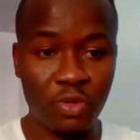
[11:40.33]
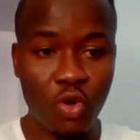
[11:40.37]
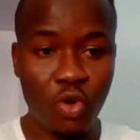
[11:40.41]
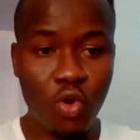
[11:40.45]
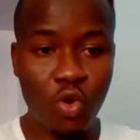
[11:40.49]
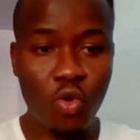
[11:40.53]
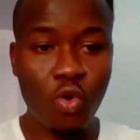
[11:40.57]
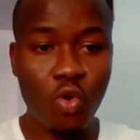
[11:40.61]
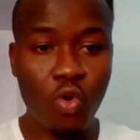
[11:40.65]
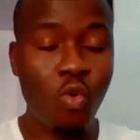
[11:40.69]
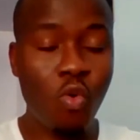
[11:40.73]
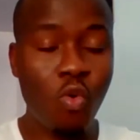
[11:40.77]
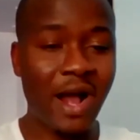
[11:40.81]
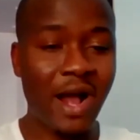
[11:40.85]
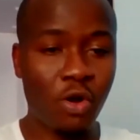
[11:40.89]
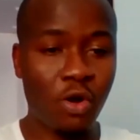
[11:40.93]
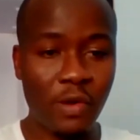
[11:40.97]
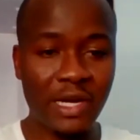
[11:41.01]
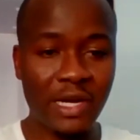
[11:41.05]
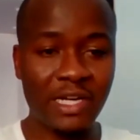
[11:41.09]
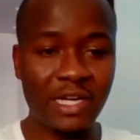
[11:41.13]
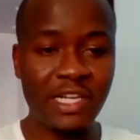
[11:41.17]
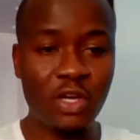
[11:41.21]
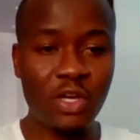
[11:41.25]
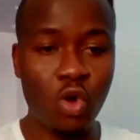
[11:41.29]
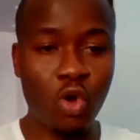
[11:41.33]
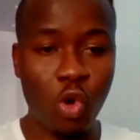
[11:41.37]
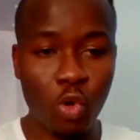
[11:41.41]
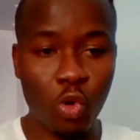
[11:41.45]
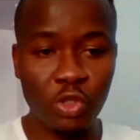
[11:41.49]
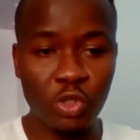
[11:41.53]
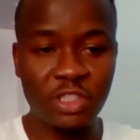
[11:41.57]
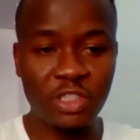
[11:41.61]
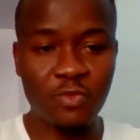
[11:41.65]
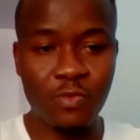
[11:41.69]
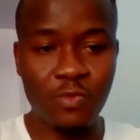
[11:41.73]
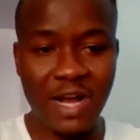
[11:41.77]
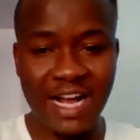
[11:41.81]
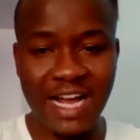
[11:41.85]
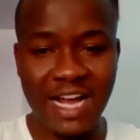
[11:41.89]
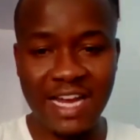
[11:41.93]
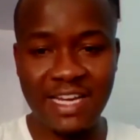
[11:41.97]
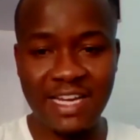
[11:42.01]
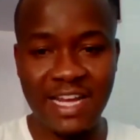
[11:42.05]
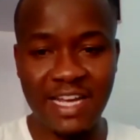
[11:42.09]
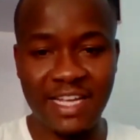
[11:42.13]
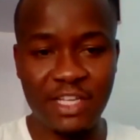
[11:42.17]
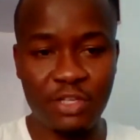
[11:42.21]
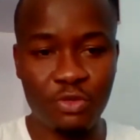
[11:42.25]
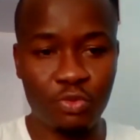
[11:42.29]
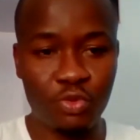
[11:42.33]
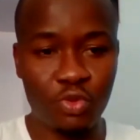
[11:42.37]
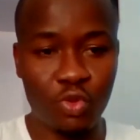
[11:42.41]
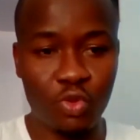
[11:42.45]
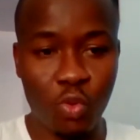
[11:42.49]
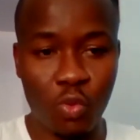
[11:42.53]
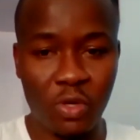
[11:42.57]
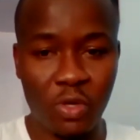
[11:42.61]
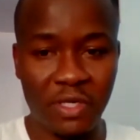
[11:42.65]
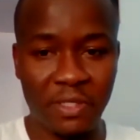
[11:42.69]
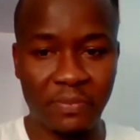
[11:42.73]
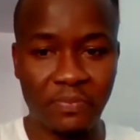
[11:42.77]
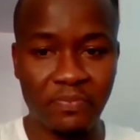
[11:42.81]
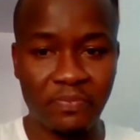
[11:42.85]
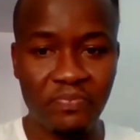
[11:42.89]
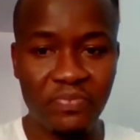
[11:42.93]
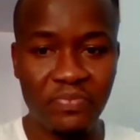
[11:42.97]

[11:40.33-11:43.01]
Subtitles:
who are currently holding Wakanda Inu token.